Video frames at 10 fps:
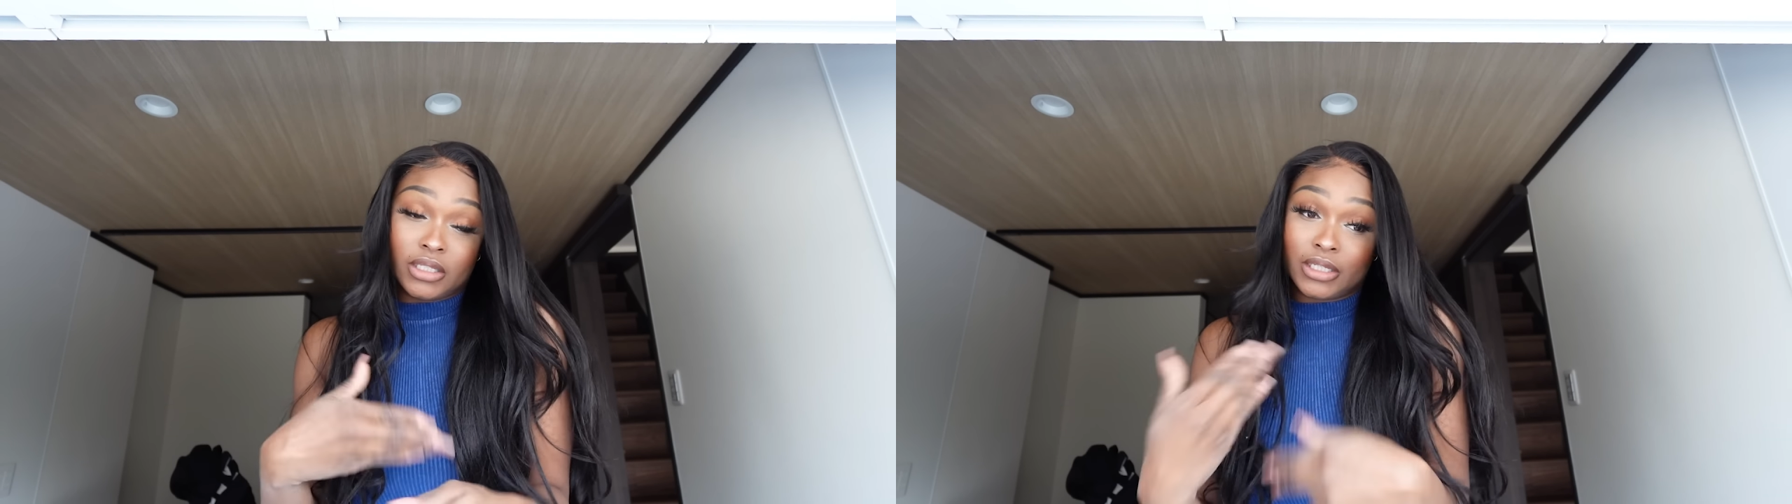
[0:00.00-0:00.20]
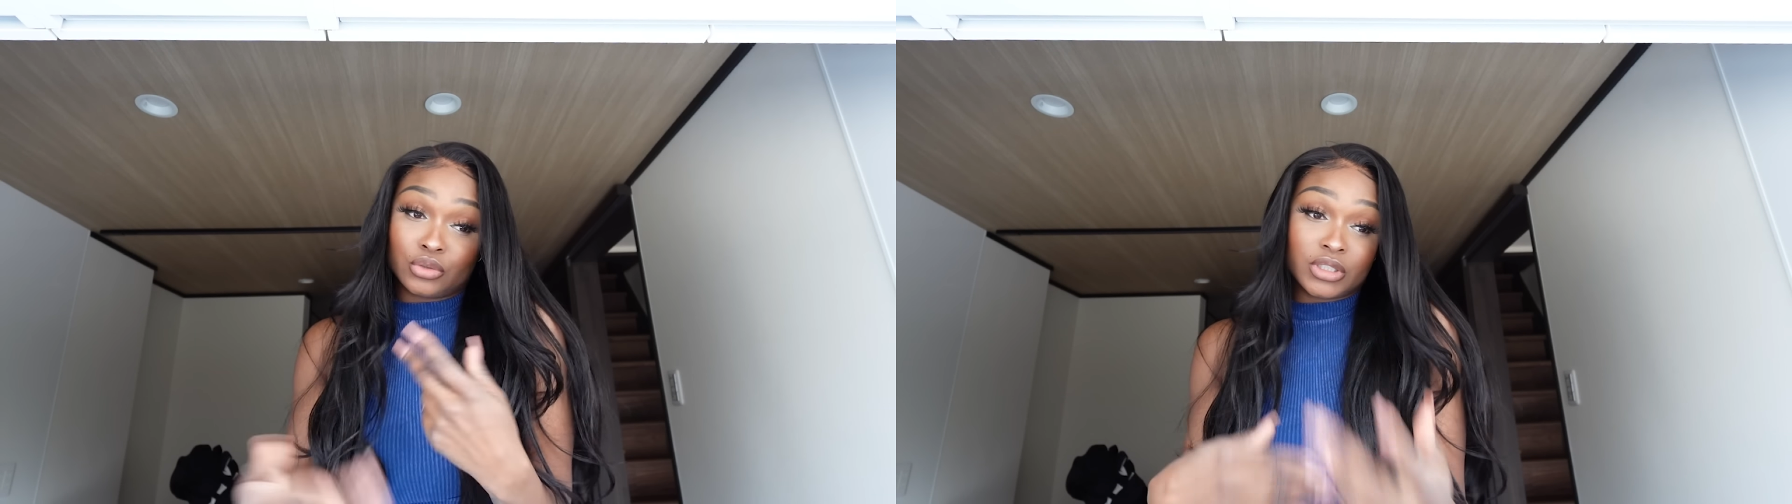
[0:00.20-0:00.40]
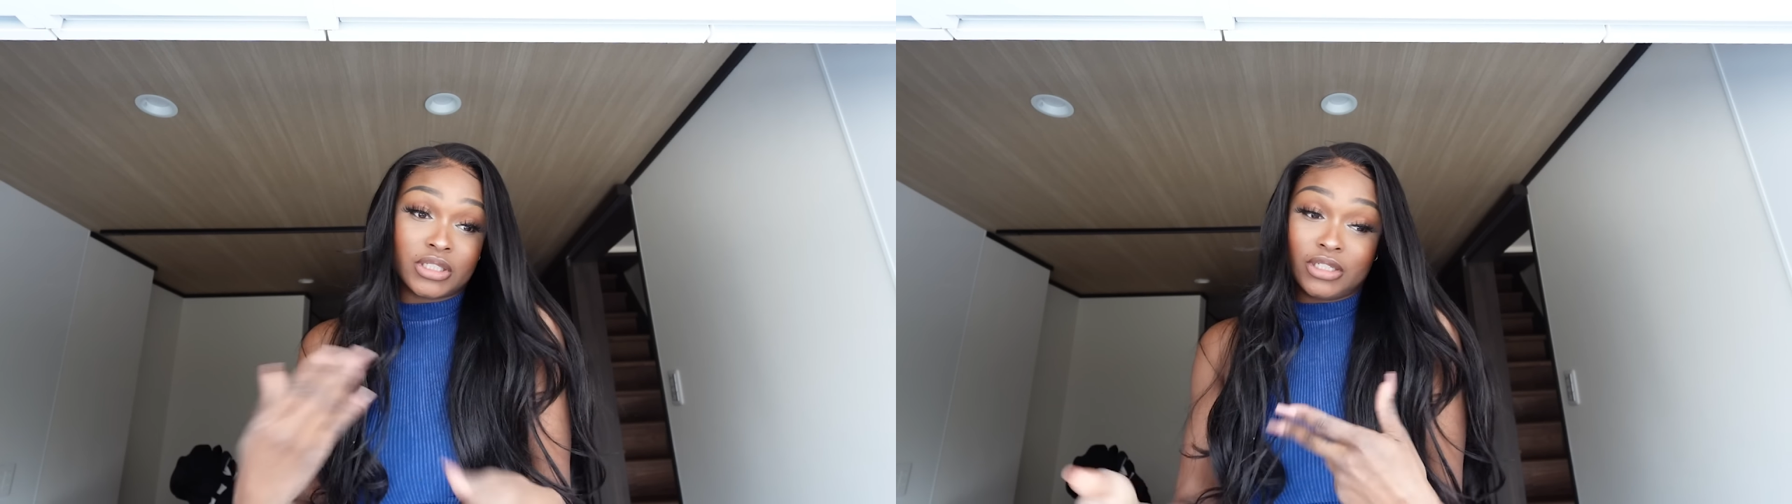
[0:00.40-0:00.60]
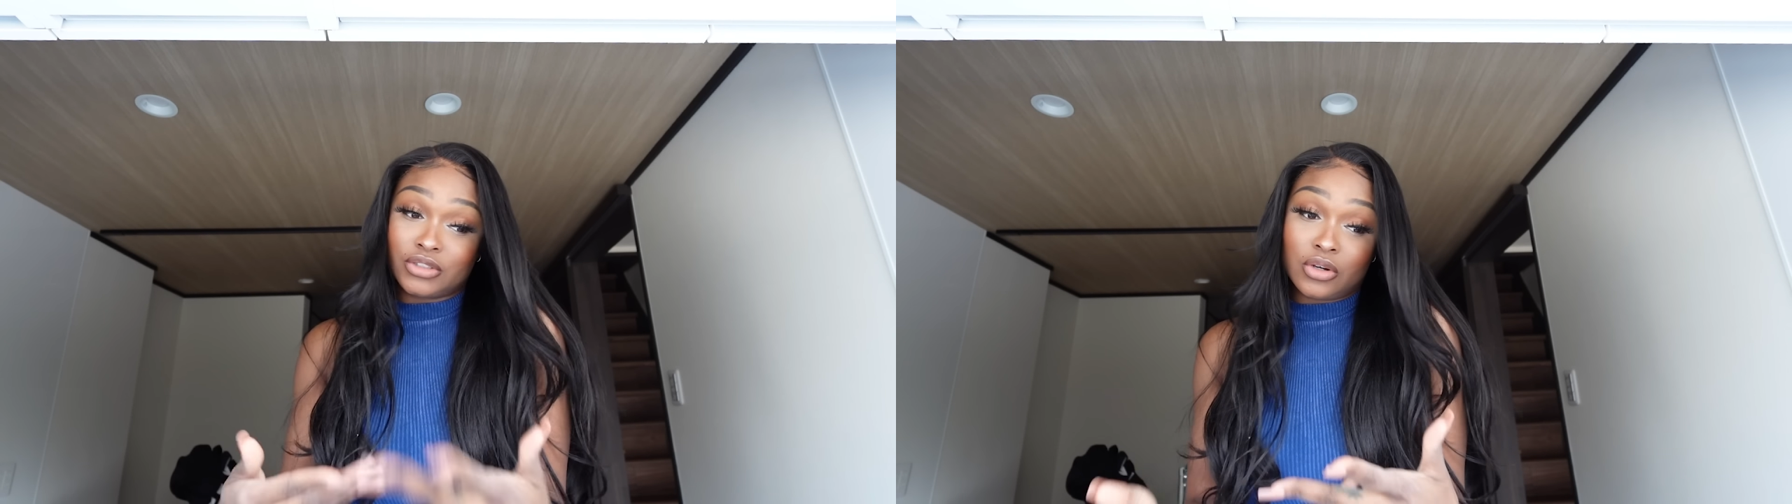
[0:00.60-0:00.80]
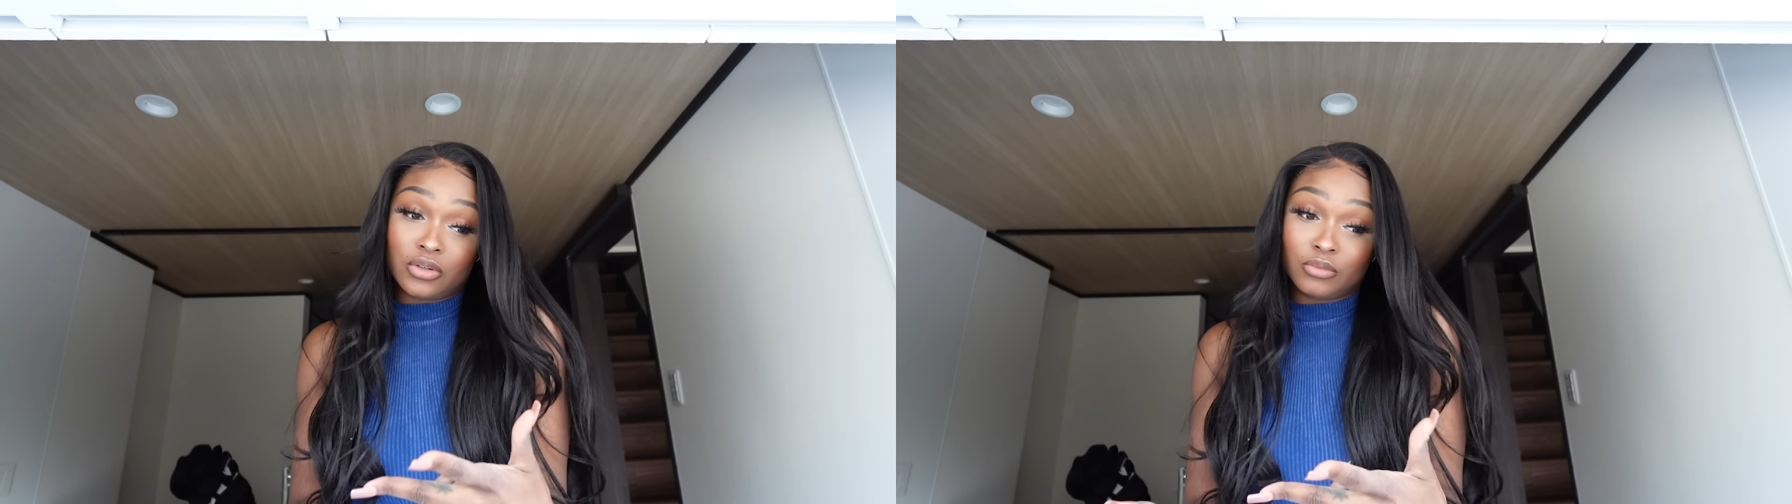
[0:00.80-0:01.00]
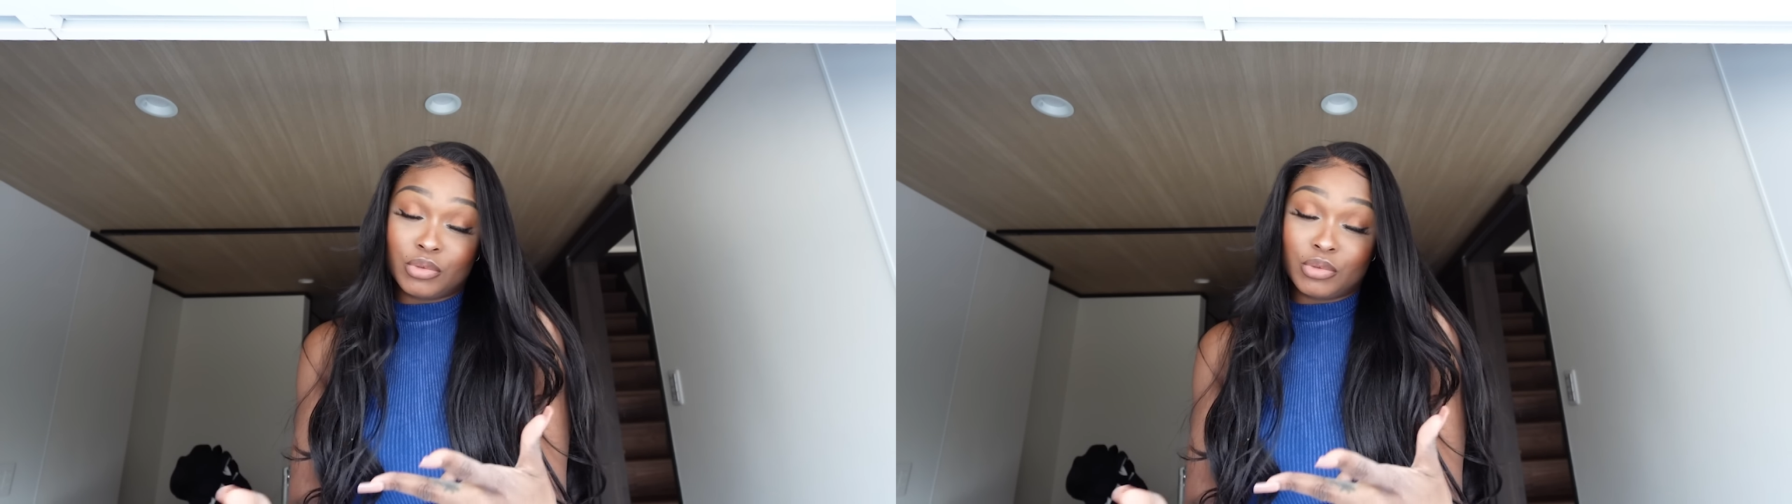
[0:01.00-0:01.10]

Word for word: the electricity is on